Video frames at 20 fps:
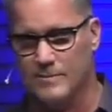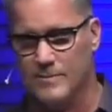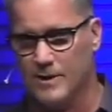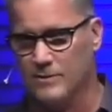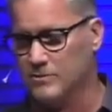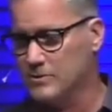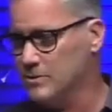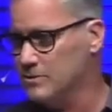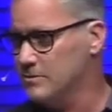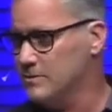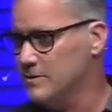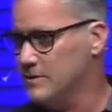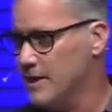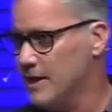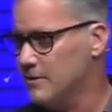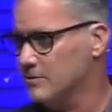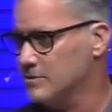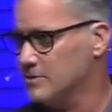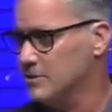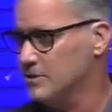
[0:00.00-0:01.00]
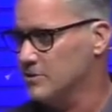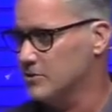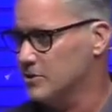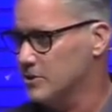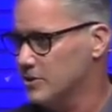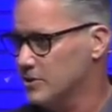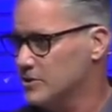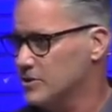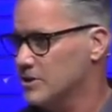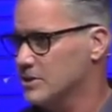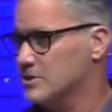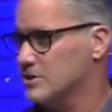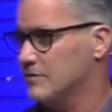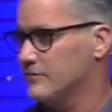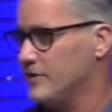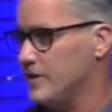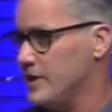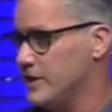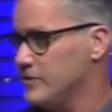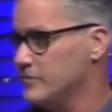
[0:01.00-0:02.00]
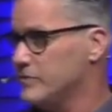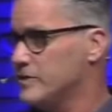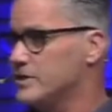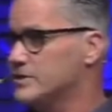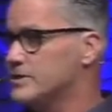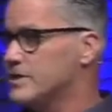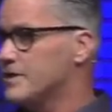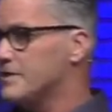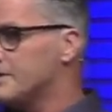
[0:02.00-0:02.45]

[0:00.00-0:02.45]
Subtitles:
about 2,000 churches of hundreds and